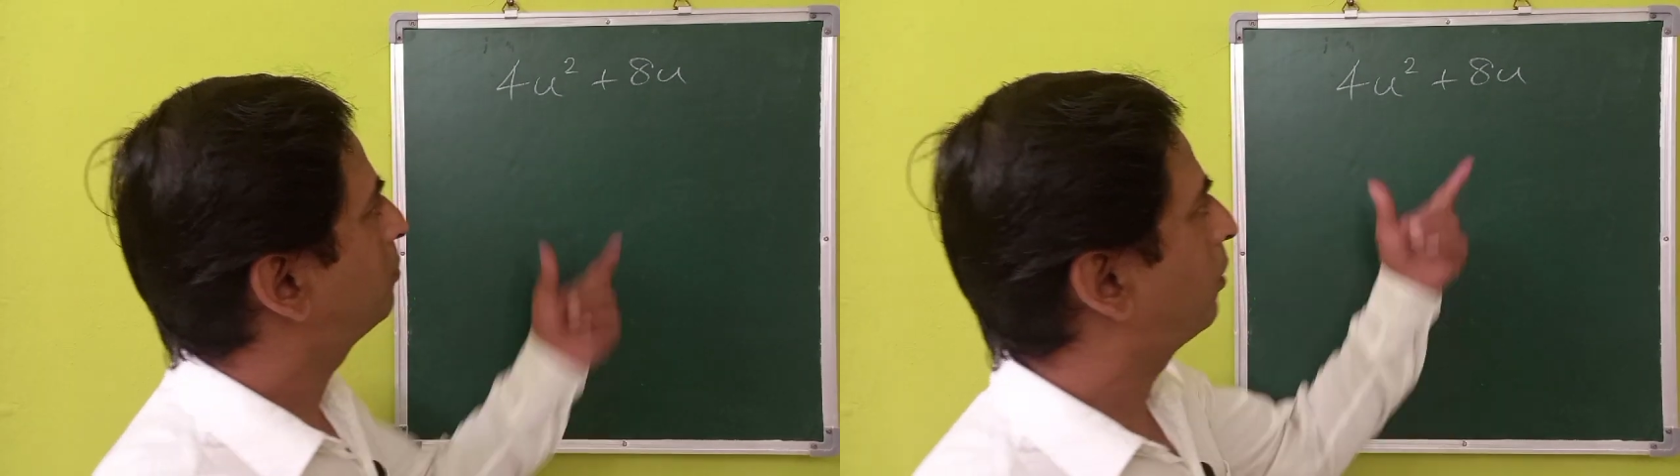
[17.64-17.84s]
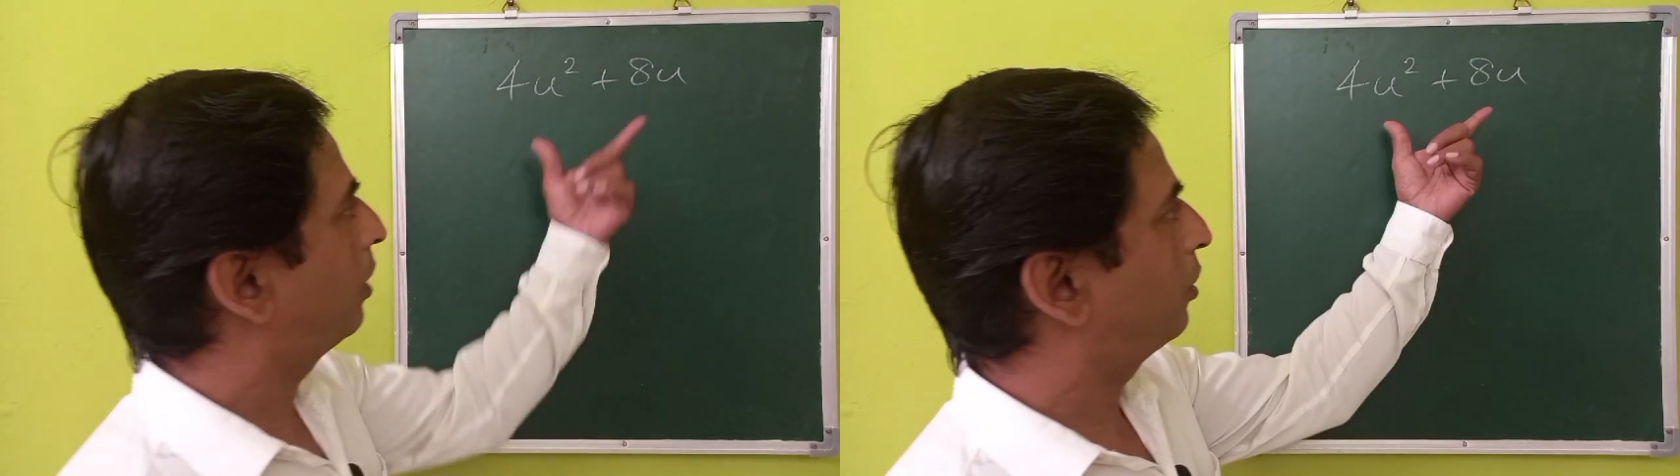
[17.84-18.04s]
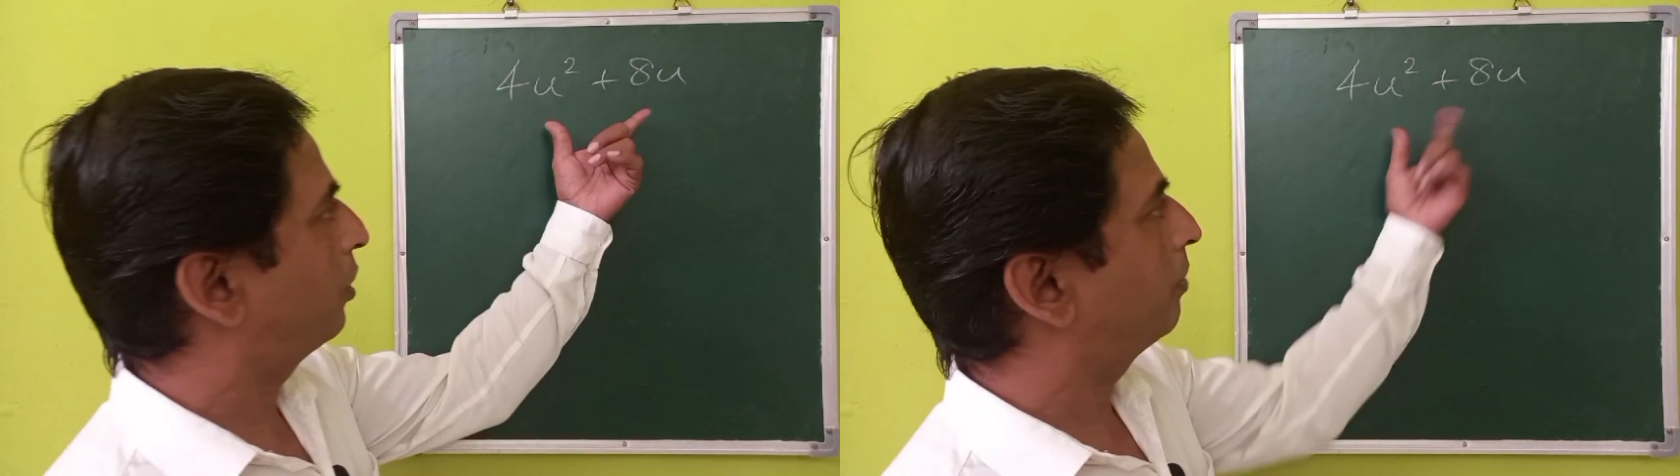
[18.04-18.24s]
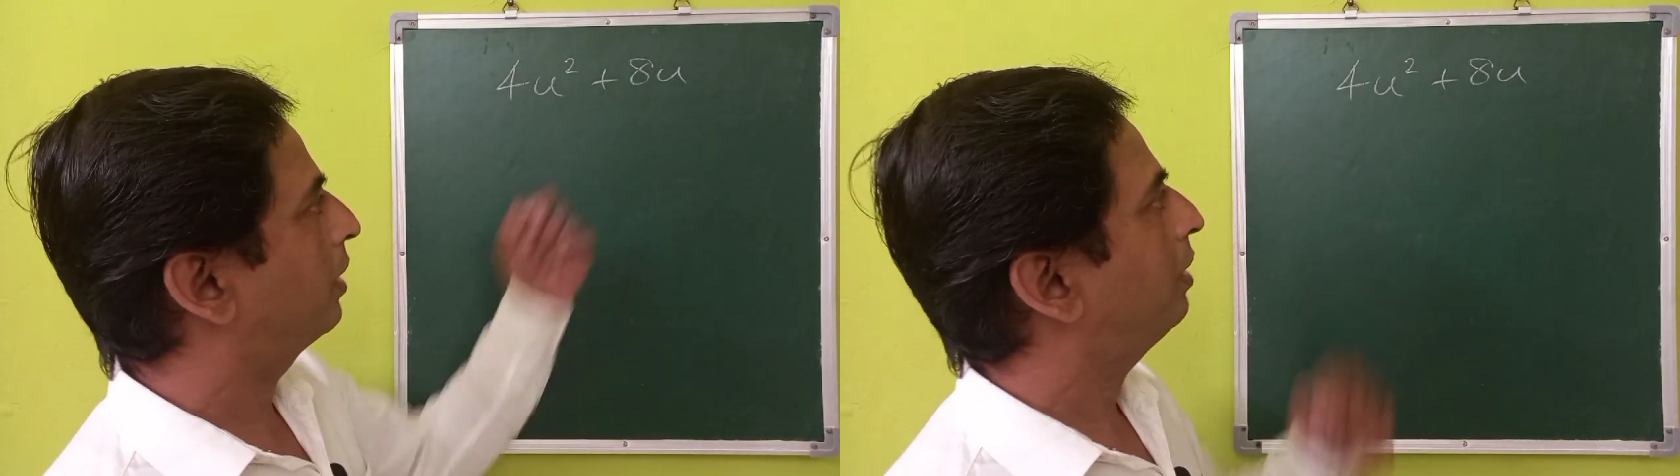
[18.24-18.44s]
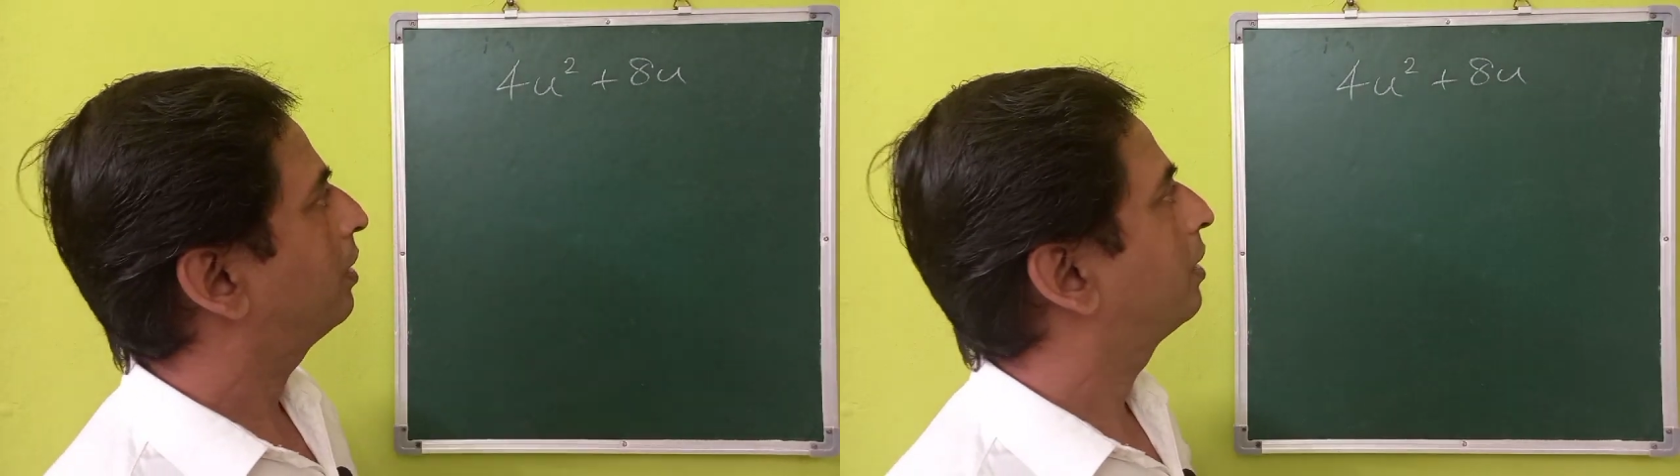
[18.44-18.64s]
this
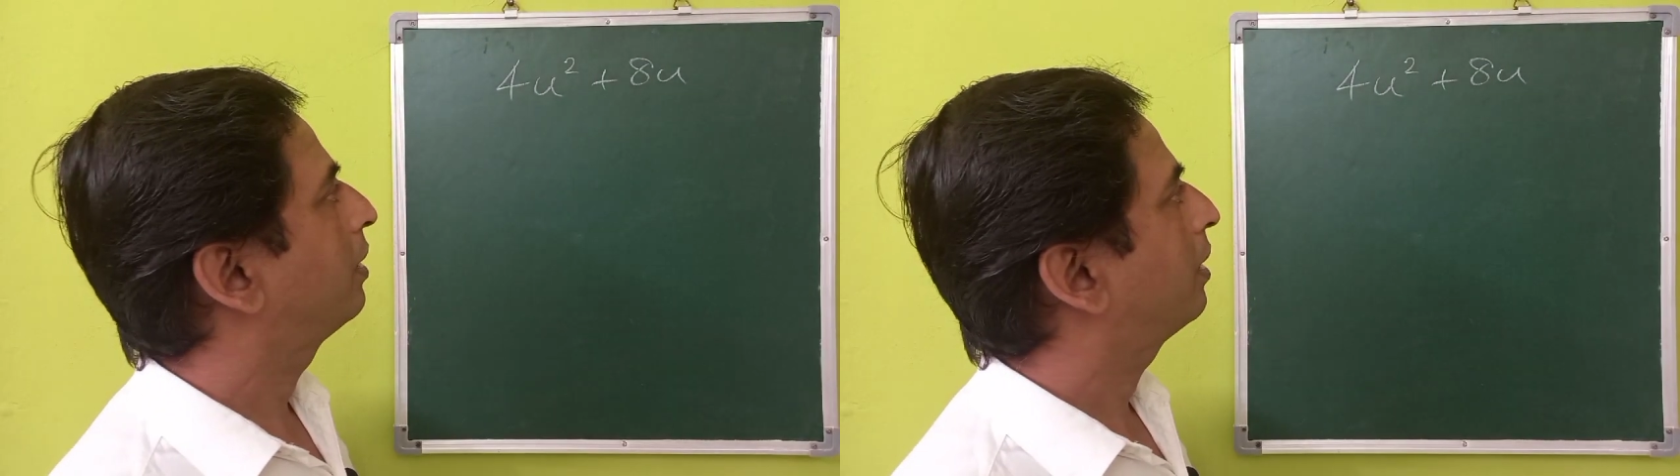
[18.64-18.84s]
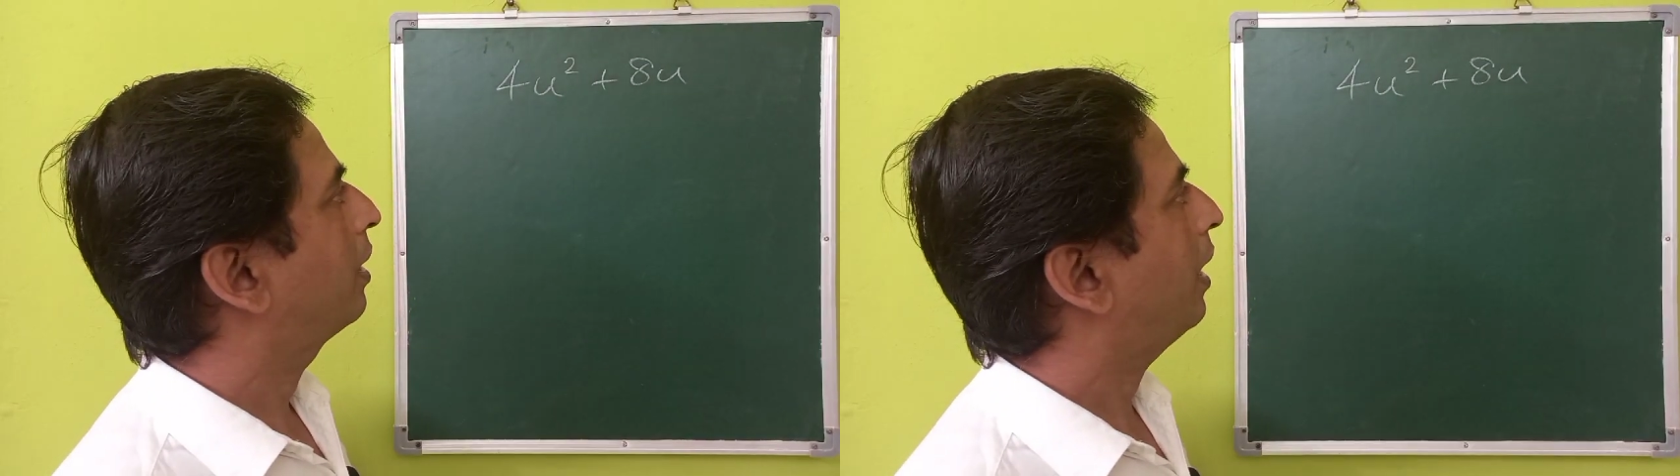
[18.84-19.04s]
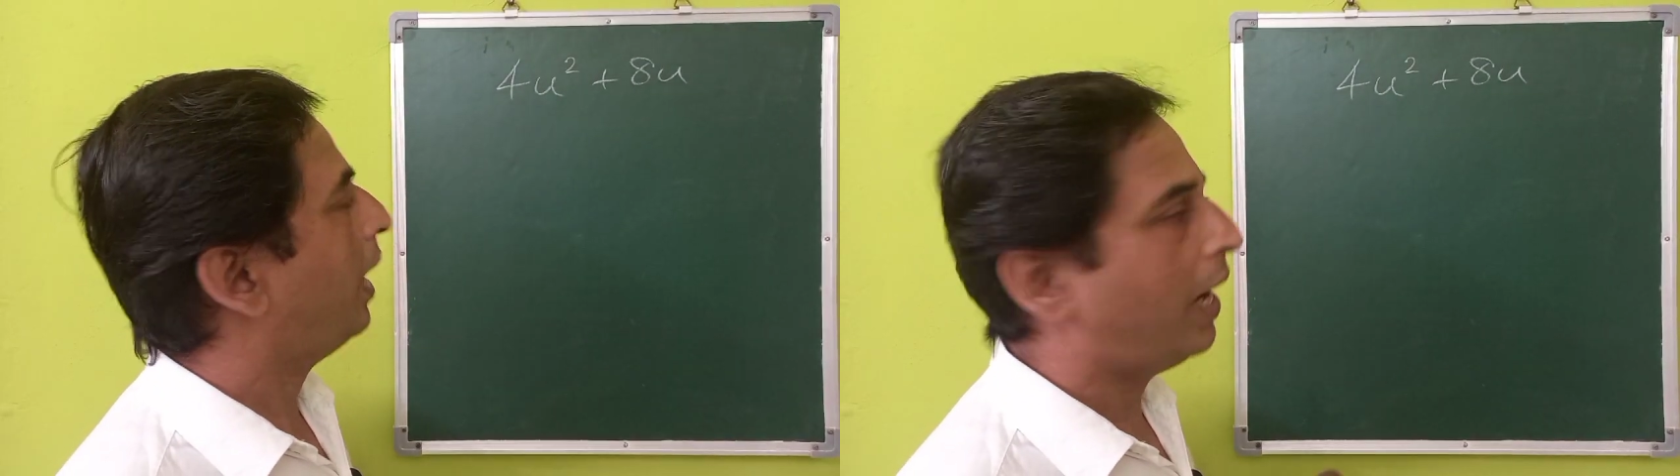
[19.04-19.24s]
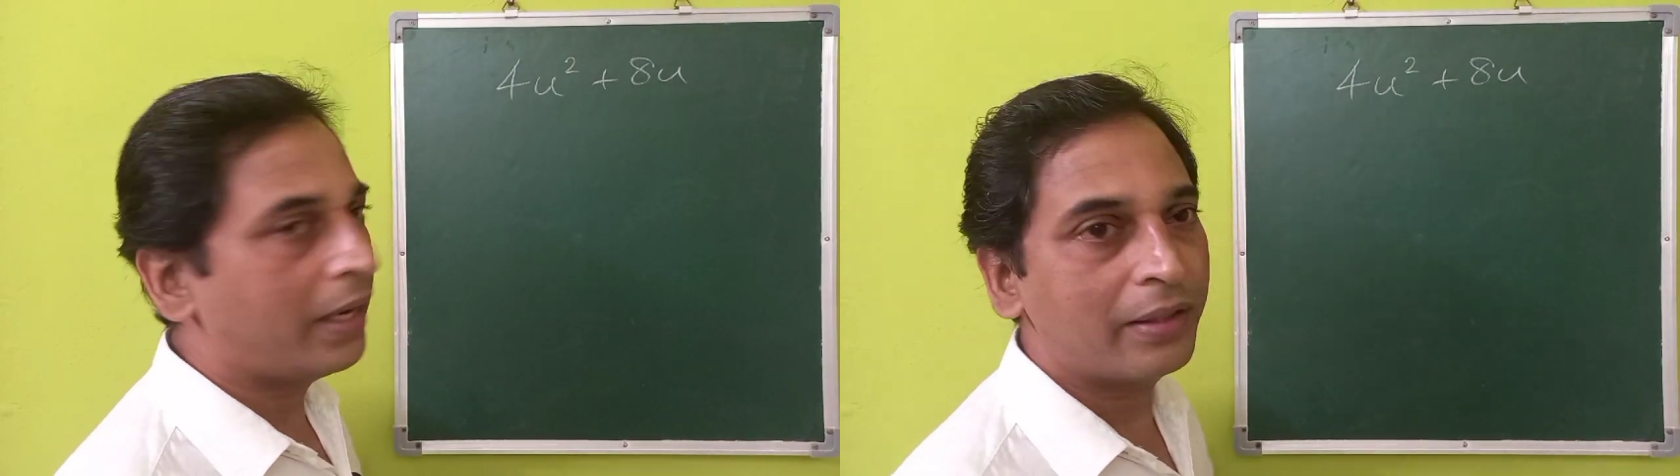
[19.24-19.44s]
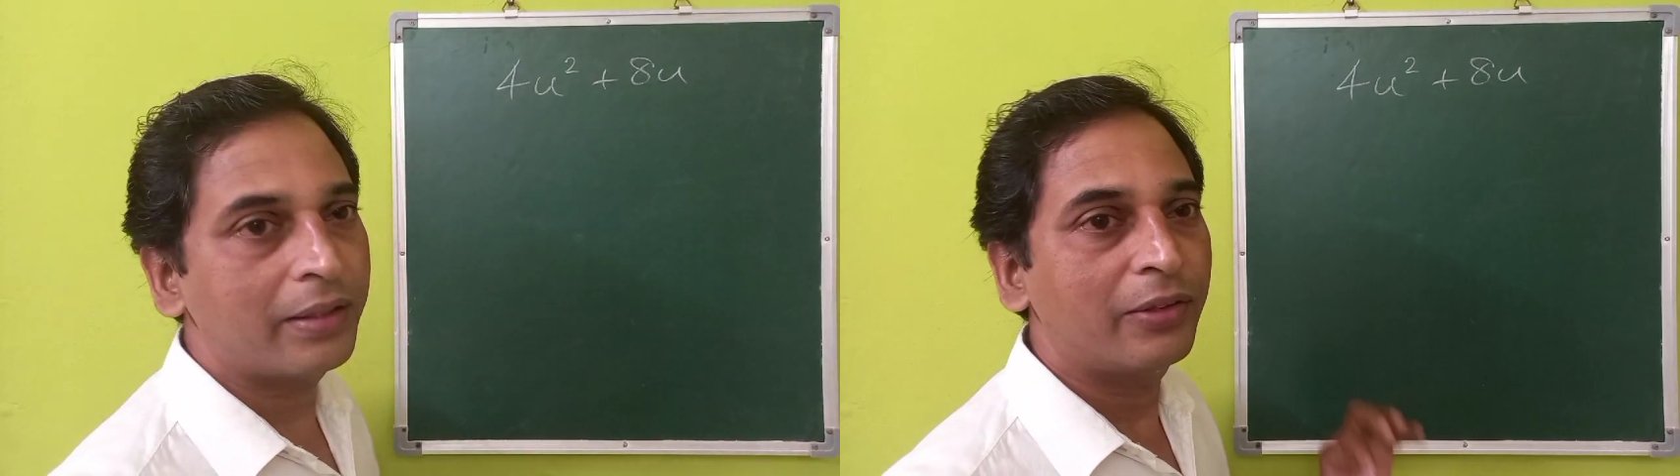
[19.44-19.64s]
polynomial
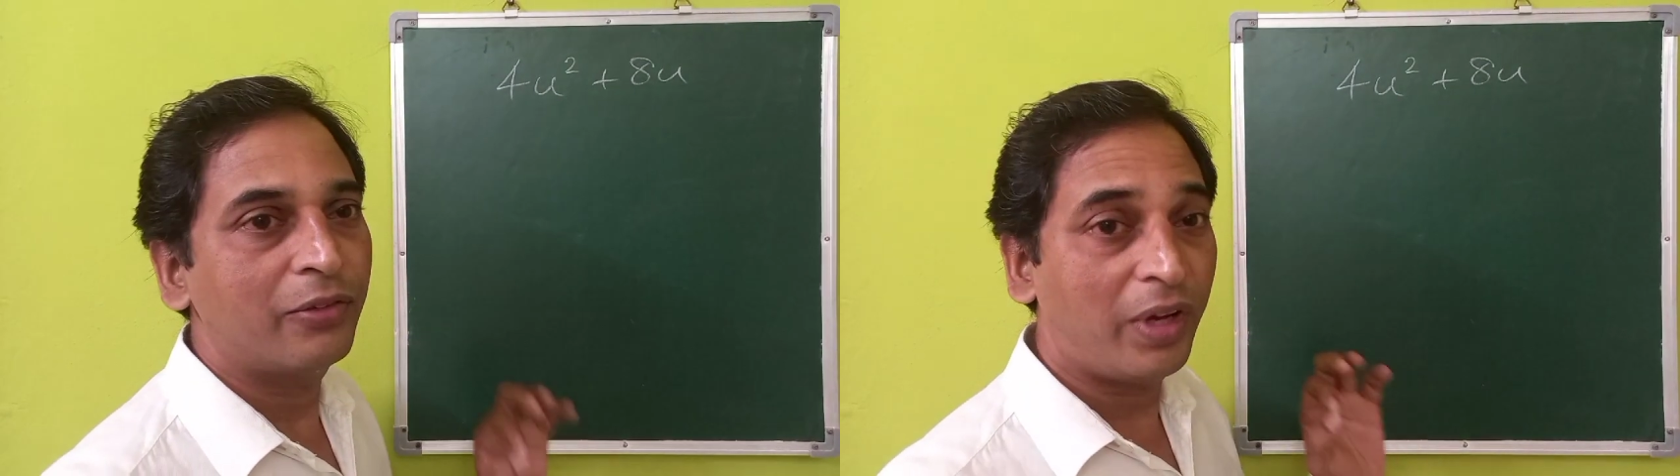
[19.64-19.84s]
and